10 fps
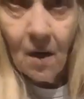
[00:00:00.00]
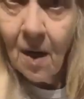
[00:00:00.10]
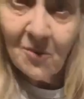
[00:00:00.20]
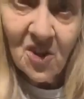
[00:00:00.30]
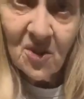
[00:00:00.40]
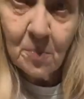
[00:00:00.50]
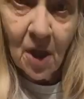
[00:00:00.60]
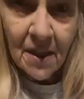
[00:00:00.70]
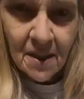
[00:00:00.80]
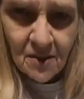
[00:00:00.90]
I'm just
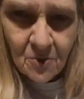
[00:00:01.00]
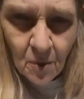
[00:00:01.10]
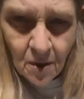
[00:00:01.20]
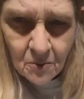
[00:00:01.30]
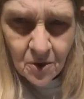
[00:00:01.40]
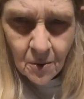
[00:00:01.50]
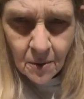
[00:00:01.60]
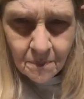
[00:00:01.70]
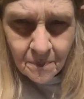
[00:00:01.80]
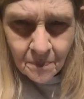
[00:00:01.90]
playing is what I'm doing.